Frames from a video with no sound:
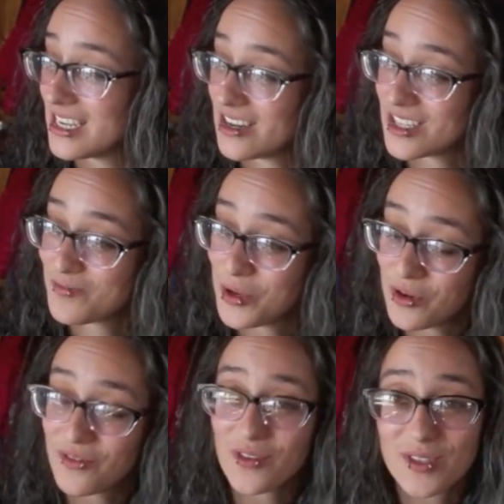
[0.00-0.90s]
this
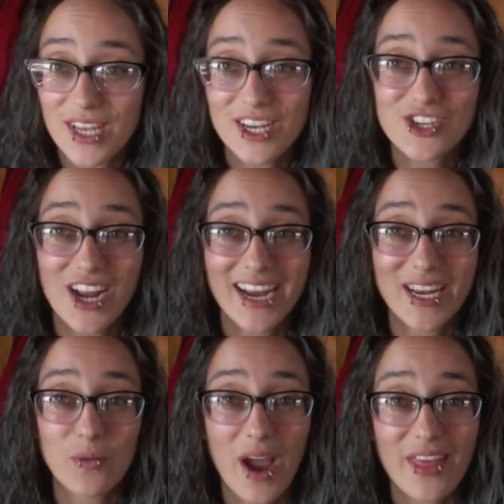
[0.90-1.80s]
beautiful
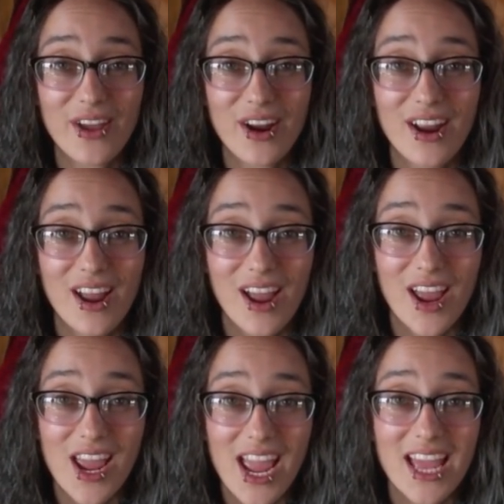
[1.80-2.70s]
sunshiny weather,
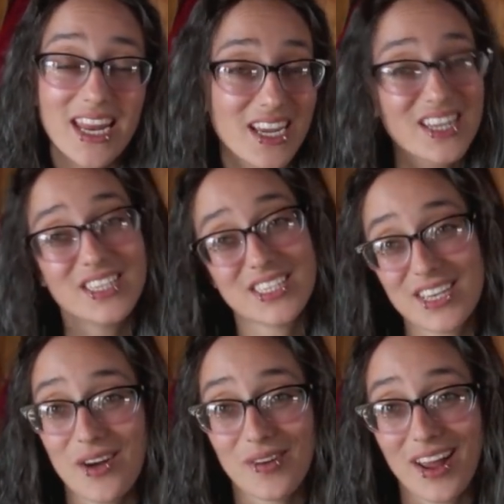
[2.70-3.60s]
and it could
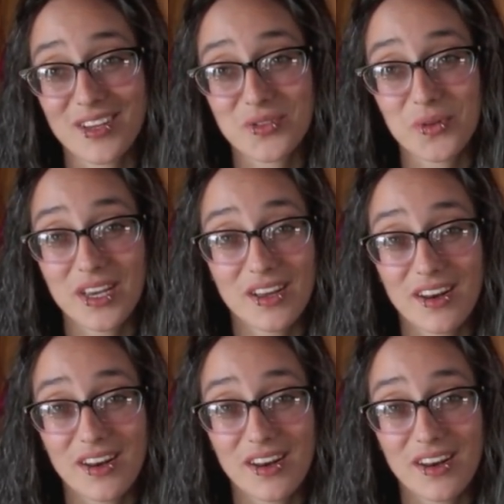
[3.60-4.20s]
snow next week.